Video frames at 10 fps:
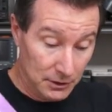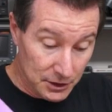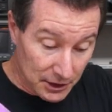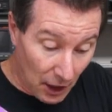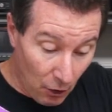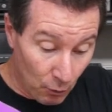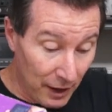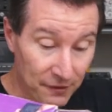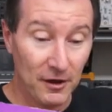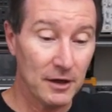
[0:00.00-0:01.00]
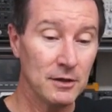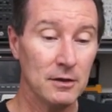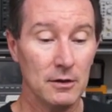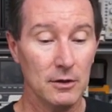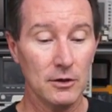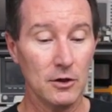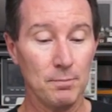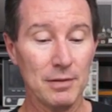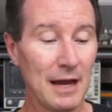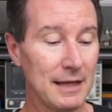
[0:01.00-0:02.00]
to go with it, you
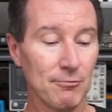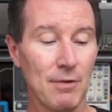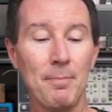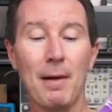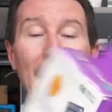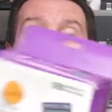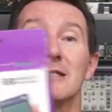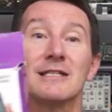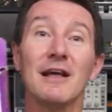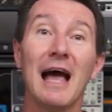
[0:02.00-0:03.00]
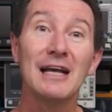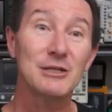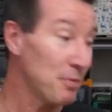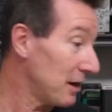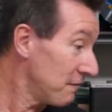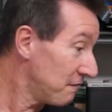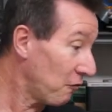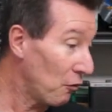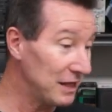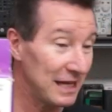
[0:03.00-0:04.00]
bloody ripper, it's the H P
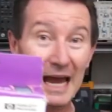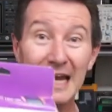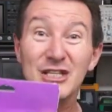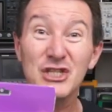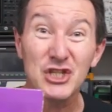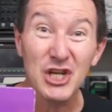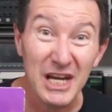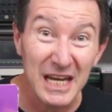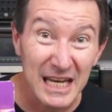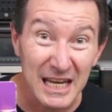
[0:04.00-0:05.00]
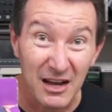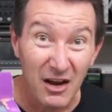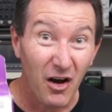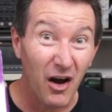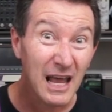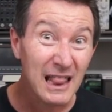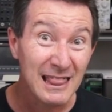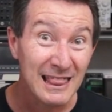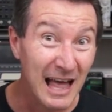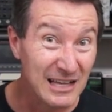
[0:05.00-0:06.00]
forty-eight G. I
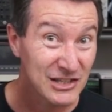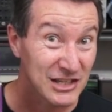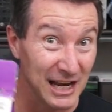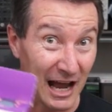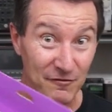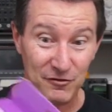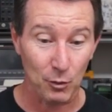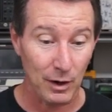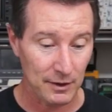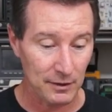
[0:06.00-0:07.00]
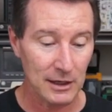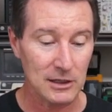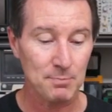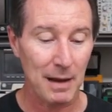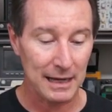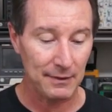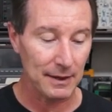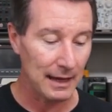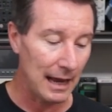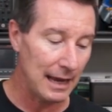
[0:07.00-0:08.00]
lusted after one of these back in
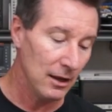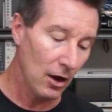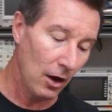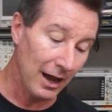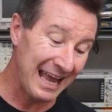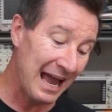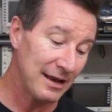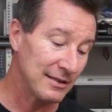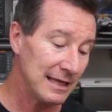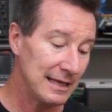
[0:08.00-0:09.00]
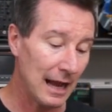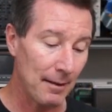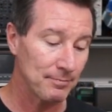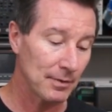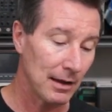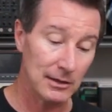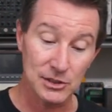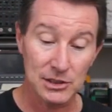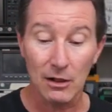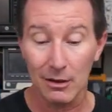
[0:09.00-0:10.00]
the day. I had the, um, I
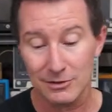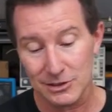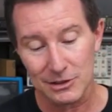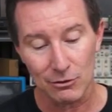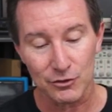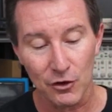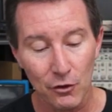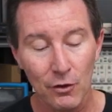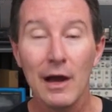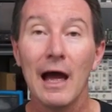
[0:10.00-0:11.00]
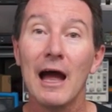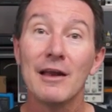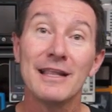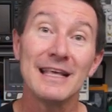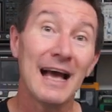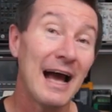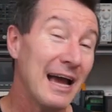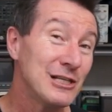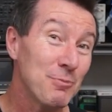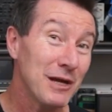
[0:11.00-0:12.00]
still, still do, had the uh,
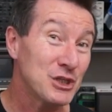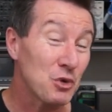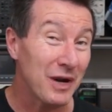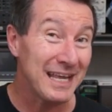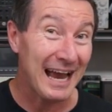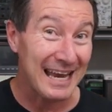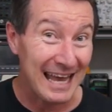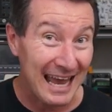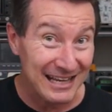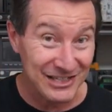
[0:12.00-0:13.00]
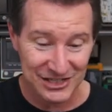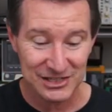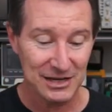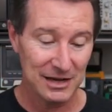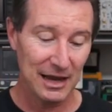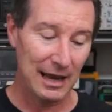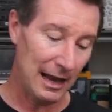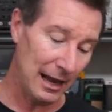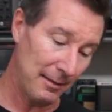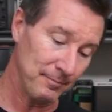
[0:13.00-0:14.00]
H P twenty-eight S,
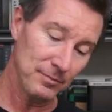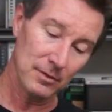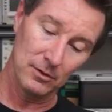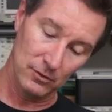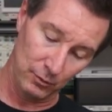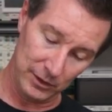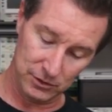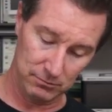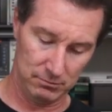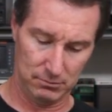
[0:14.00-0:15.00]
um, which,